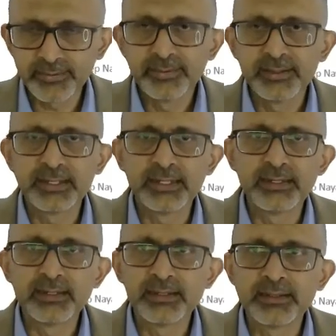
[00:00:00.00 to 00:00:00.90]

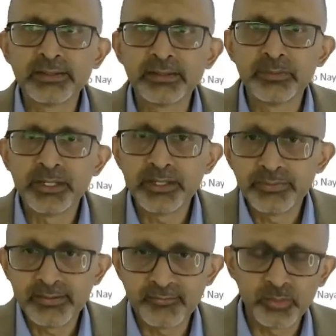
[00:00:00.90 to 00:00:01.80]
but with a
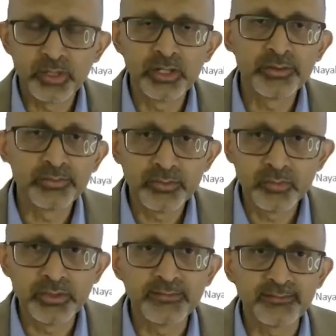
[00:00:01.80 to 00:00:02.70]
smaller wound
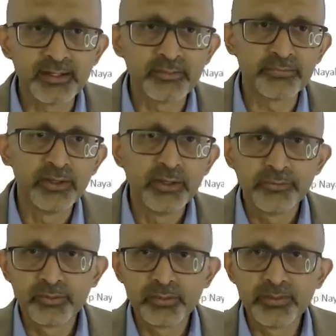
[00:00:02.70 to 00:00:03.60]
itself. So
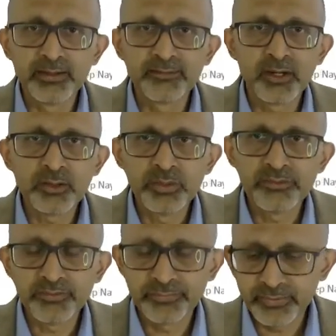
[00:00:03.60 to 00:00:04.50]
there's not much of
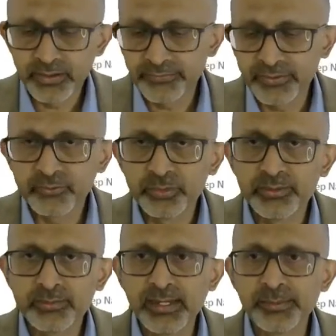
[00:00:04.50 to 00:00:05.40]
a difference between
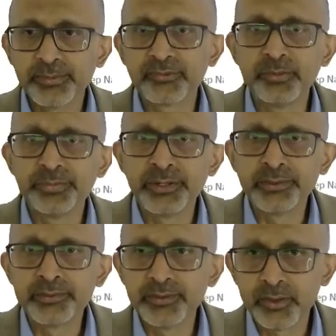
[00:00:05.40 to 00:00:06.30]
laparoscopy and
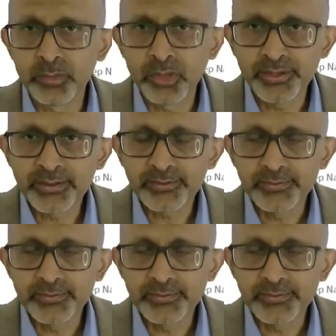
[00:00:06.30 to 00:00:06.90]
robotic.